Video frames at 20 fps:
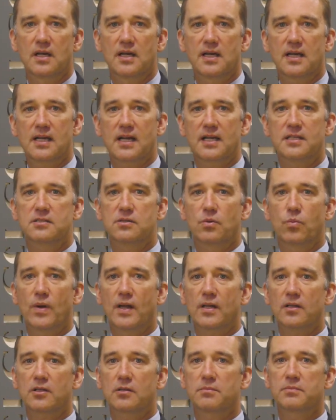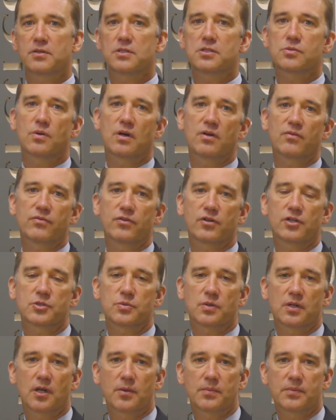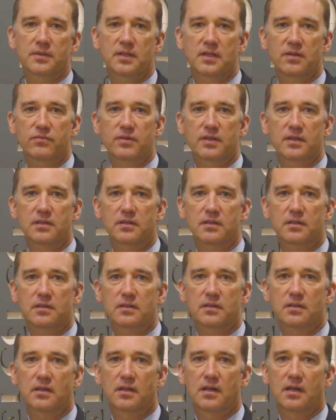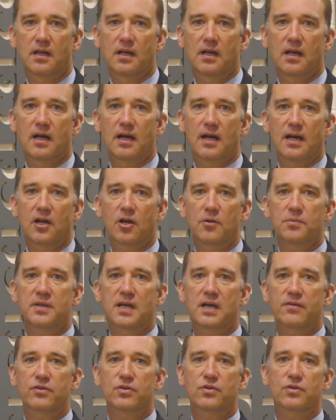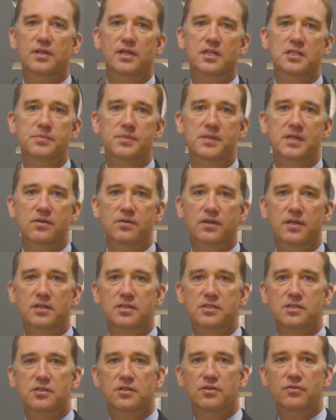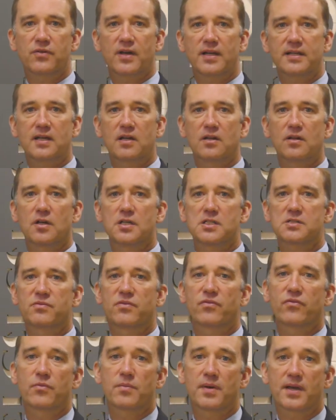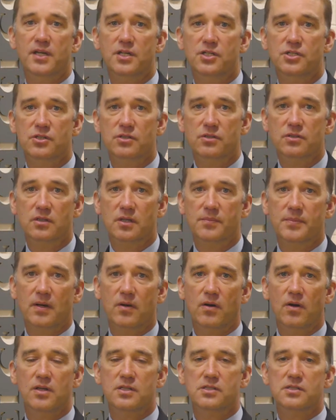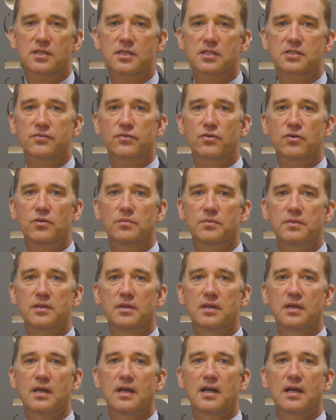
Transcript: I'd like to welcome you to our virtual open evening. I hope you have a good experience and you find out lots of information about our sixth form,